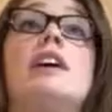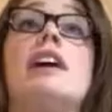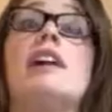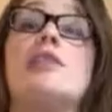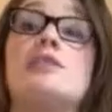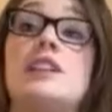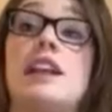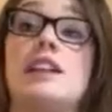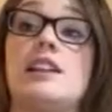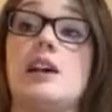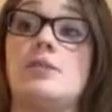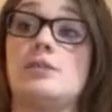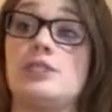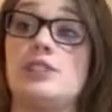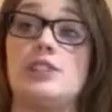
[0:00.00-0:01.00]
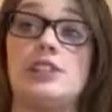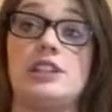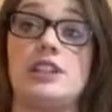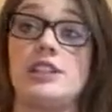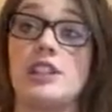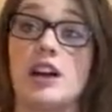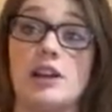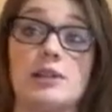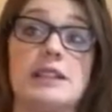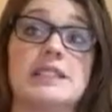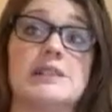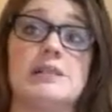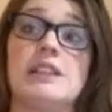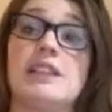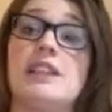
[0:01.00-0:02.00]
and I would take the opportunity to talk about
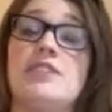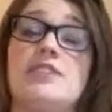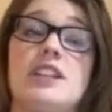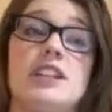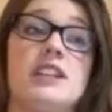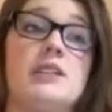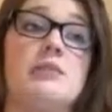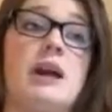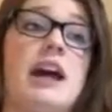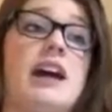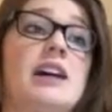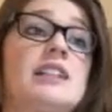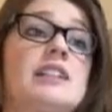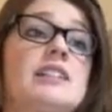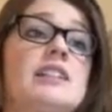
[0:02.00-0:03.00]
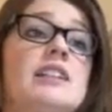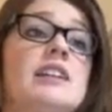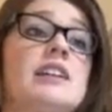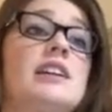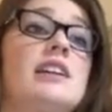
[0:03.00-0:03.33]
something they've done in the past.